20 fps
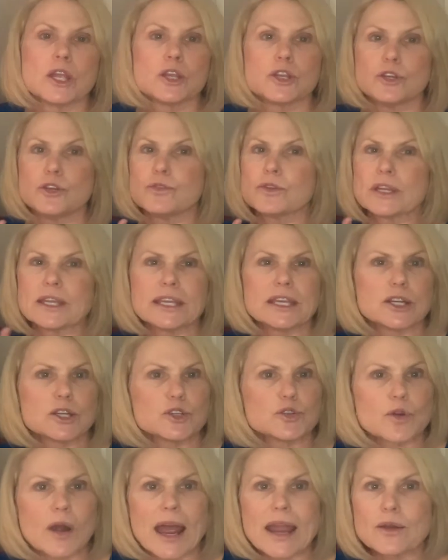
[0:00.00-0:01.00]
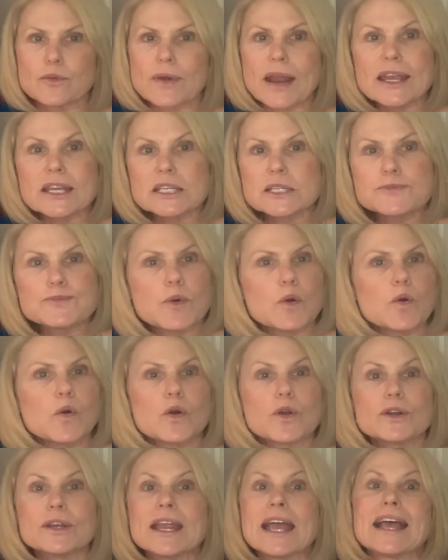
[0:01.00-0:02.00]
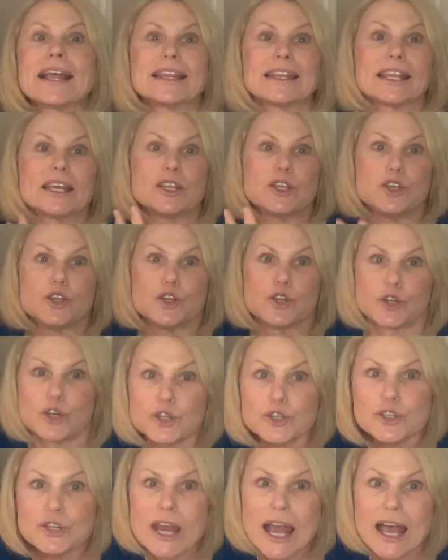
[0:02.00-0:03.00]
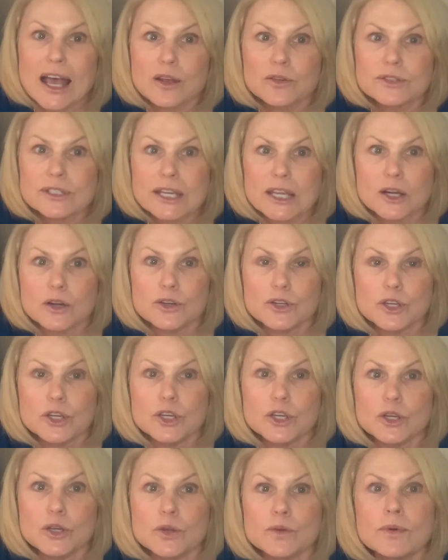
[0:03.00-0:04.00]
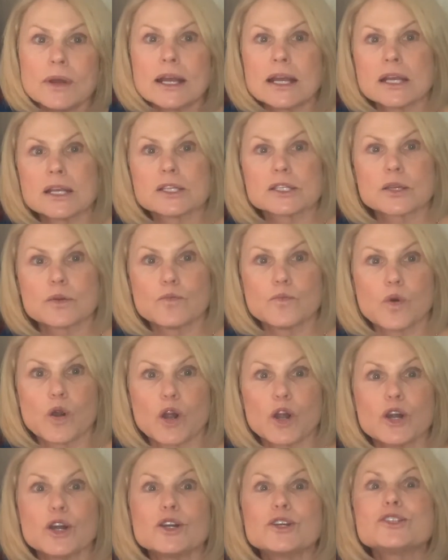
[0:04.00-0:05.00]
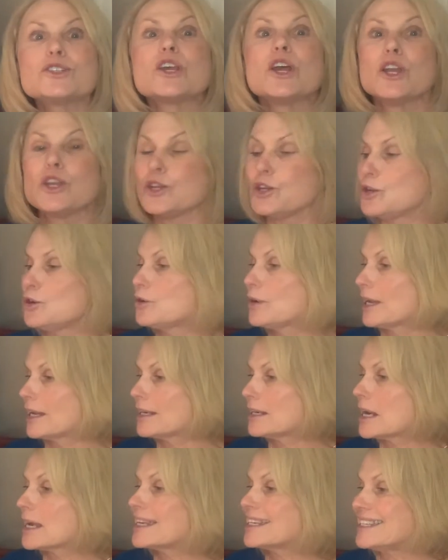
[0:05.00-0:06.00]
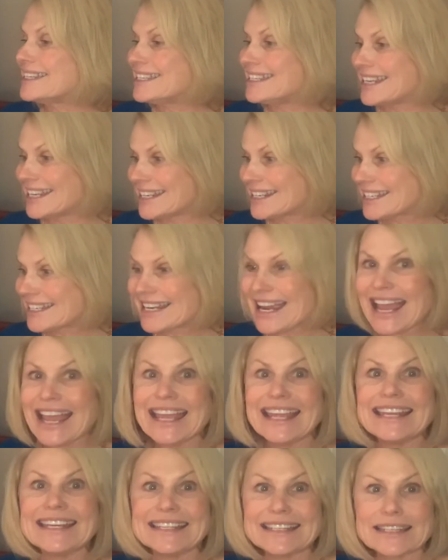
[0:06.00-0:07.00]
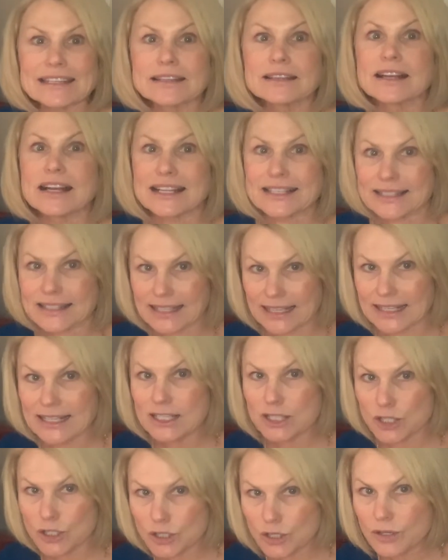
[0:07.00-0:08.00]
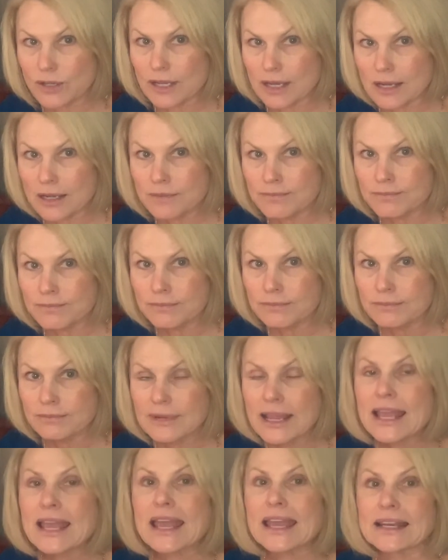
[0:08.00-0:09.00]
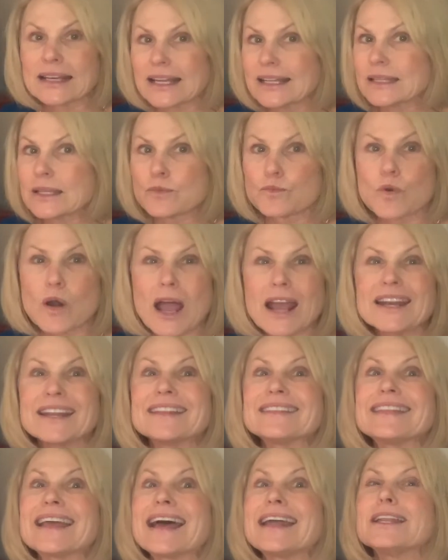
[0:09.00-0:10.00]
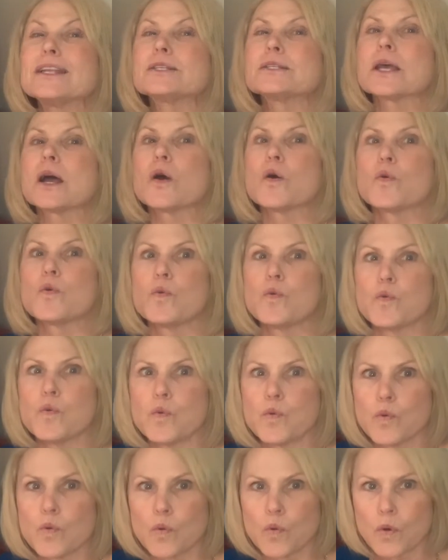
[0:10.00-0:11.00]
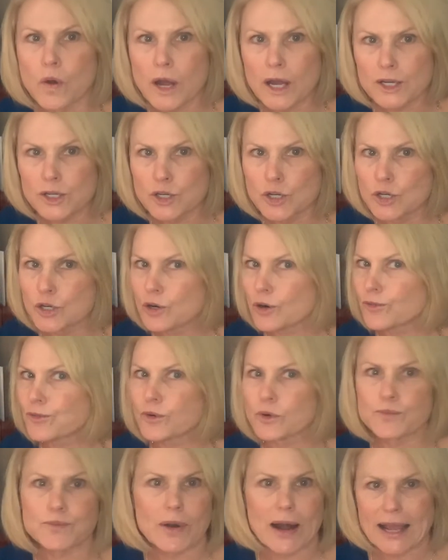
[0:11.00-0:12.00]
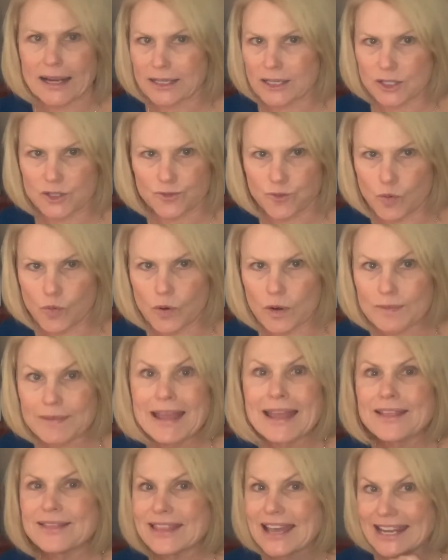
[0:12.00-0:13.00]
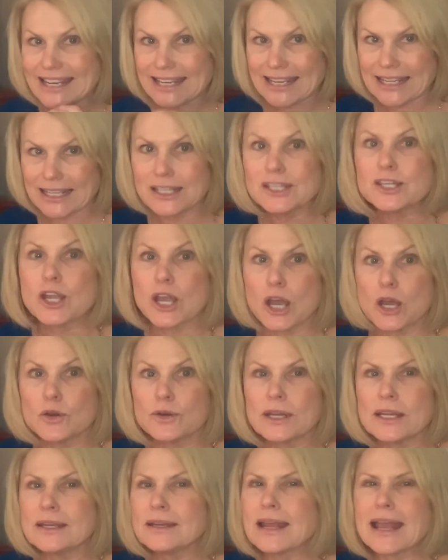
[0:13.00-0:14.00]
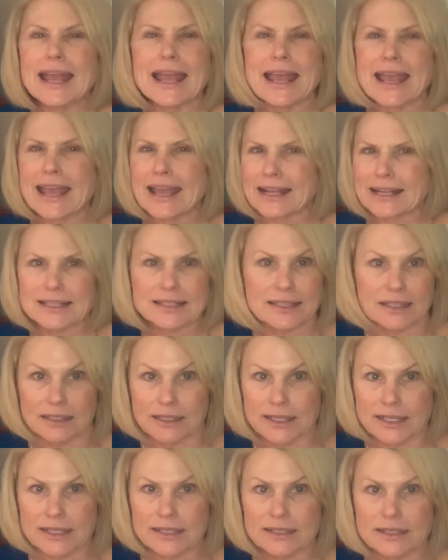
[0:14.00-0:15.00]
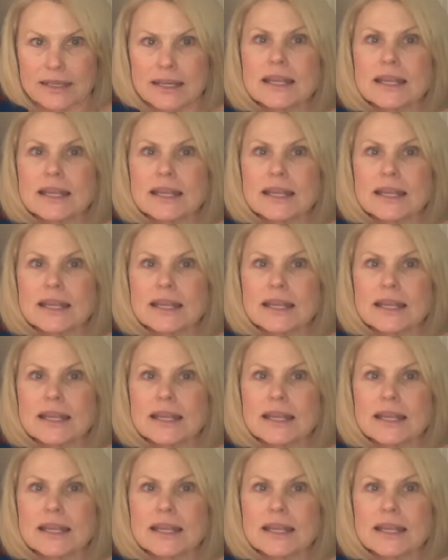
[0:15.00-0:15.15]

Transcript: you can get a dry erase board. Let your child tell you some words. You can dictate a sentence to them and let them write it. That is wonderful practice for them. That encoding, excellent.